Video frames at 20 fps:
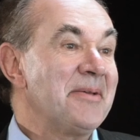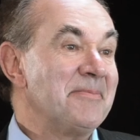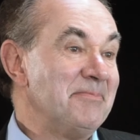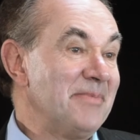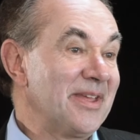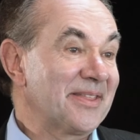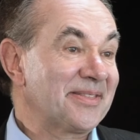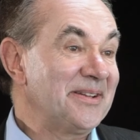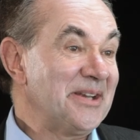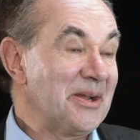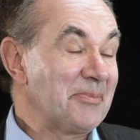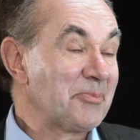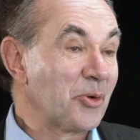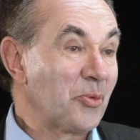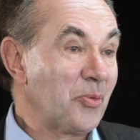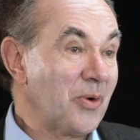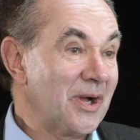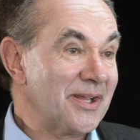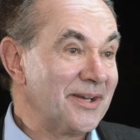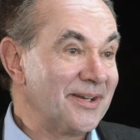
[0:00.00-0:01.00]
Myth number
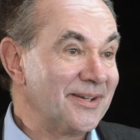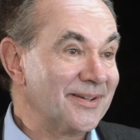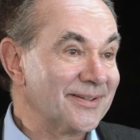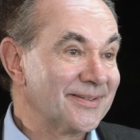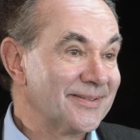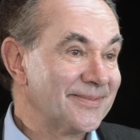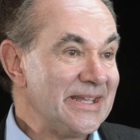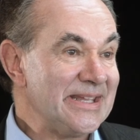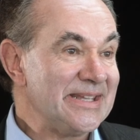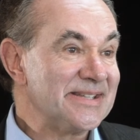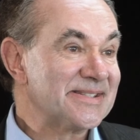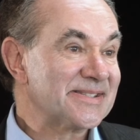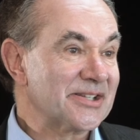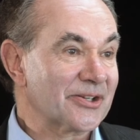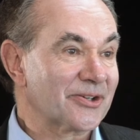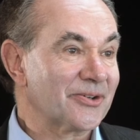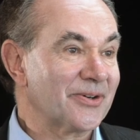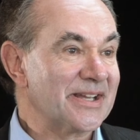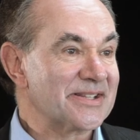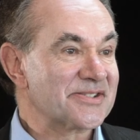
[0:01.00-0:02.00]
1,
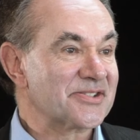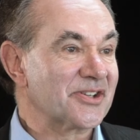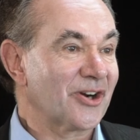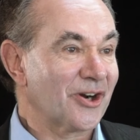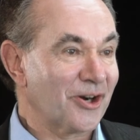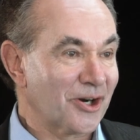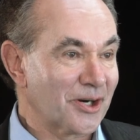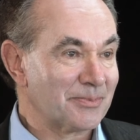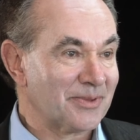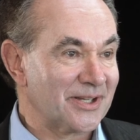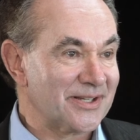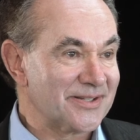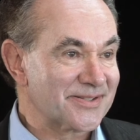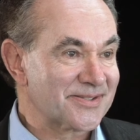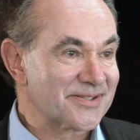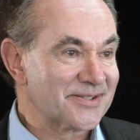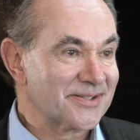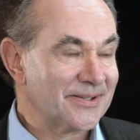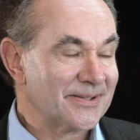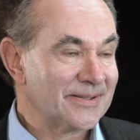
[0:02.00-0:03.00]
e-cigarettes are
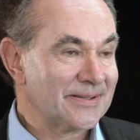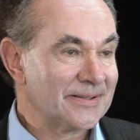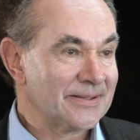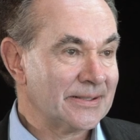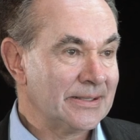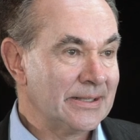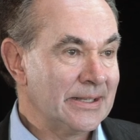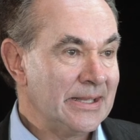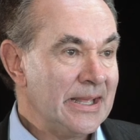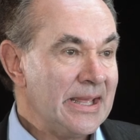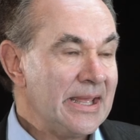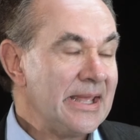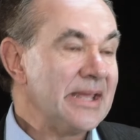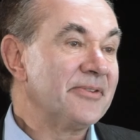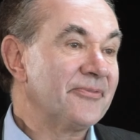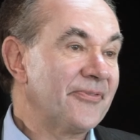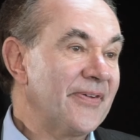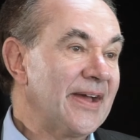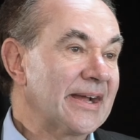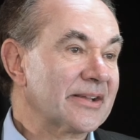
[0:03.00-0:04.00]
harmless. In
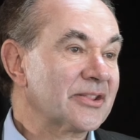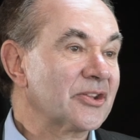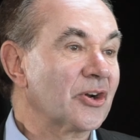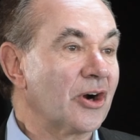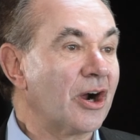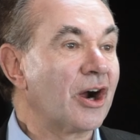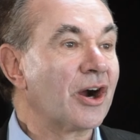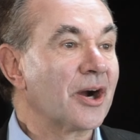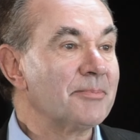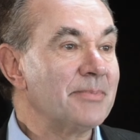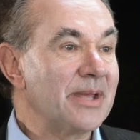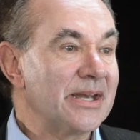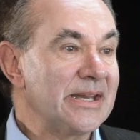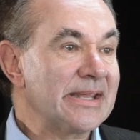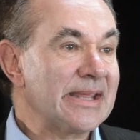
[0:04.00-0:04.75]
fact, there are many